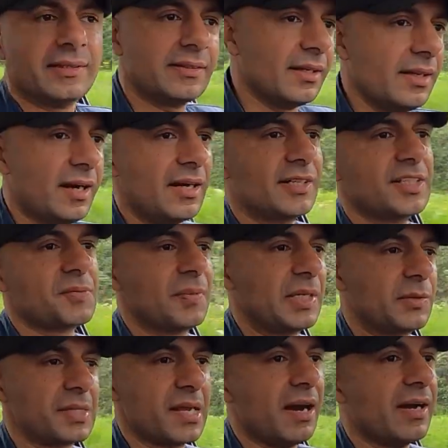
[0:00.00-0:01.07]
the idle
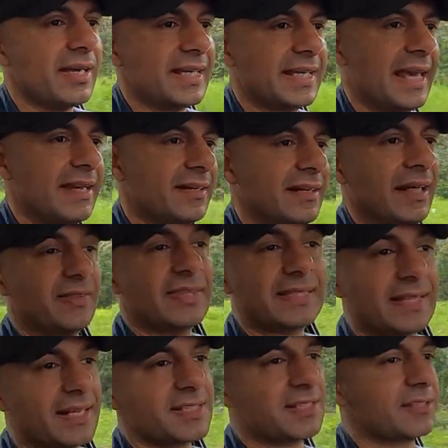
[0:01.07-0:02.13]
speed was high again, and I
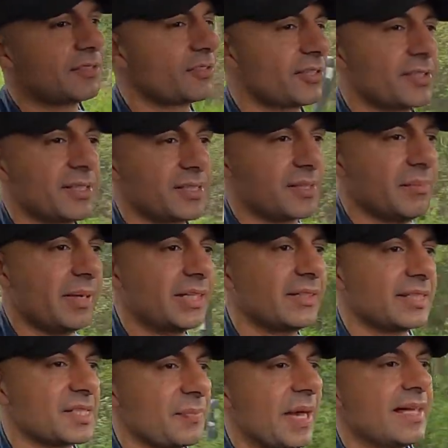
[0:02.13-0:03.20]
think that's just because the
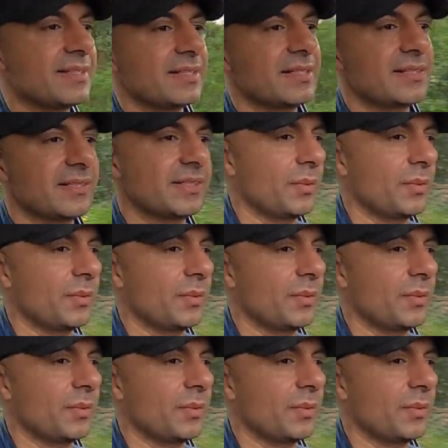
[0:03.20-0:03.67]
metal expanded,